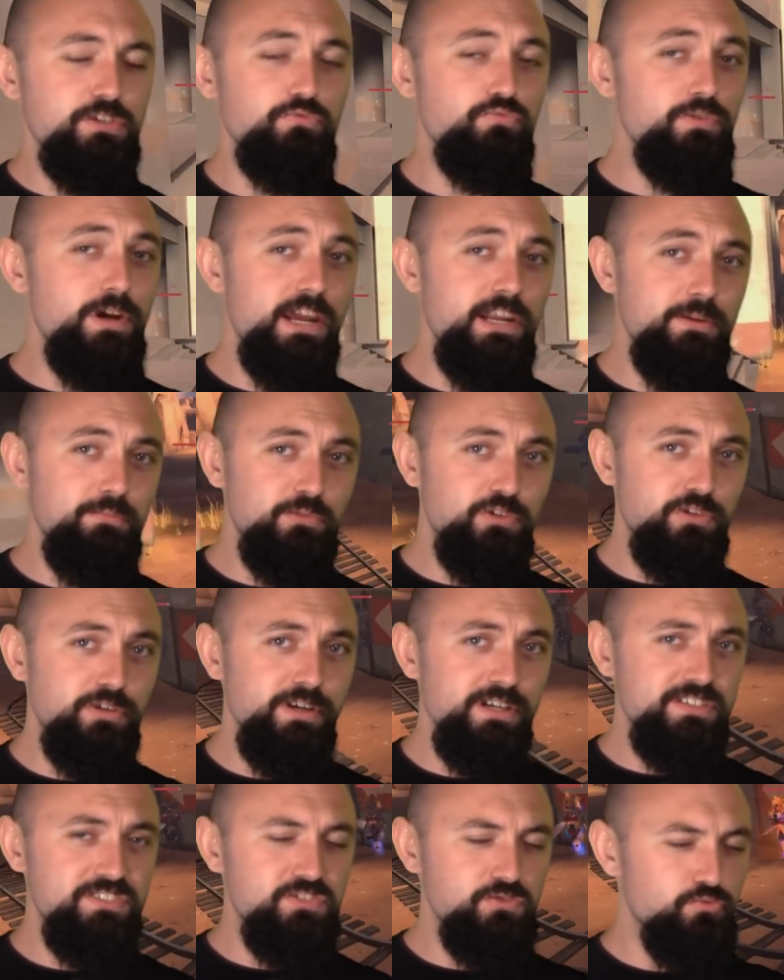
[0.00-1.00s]
to random
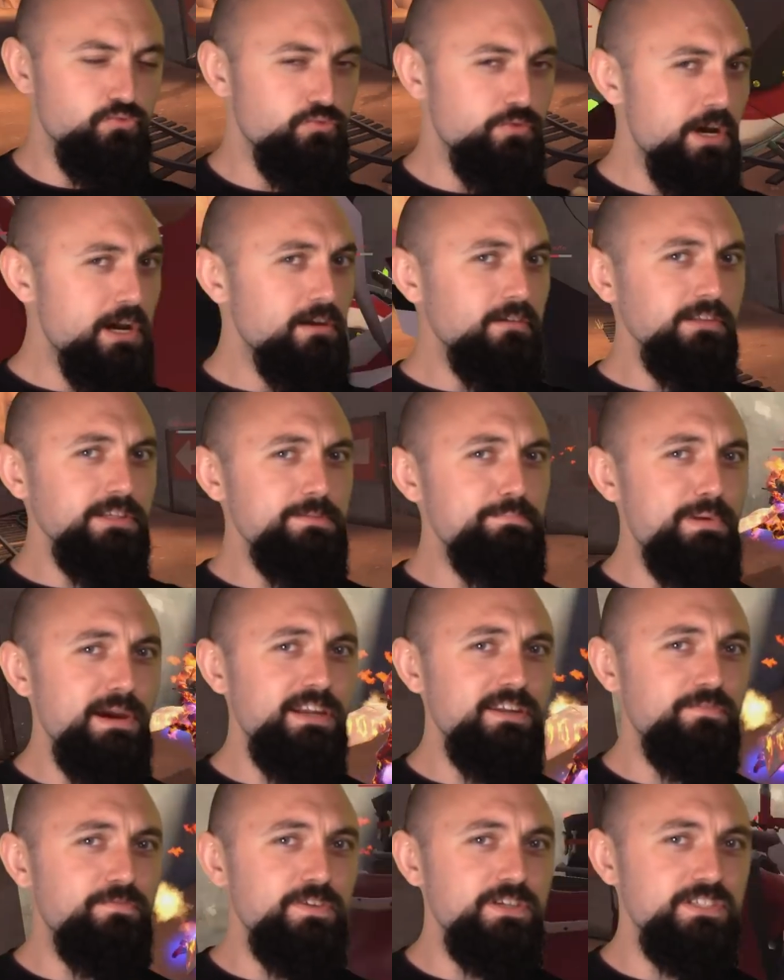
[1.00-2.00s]
crits, rarely
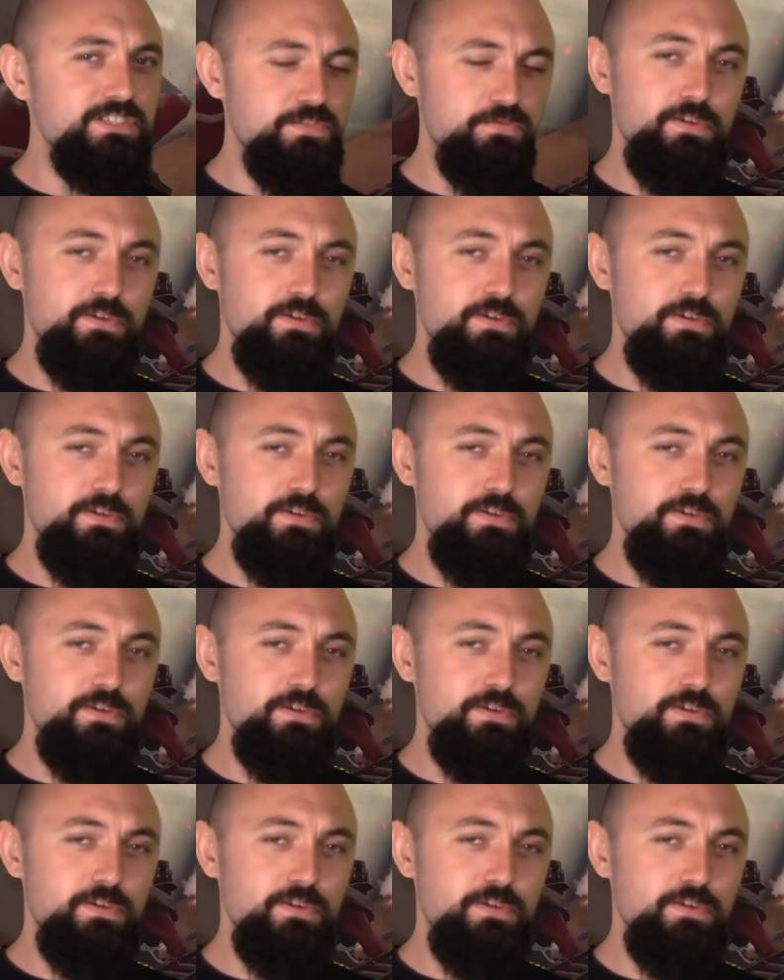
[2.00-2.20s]
benefits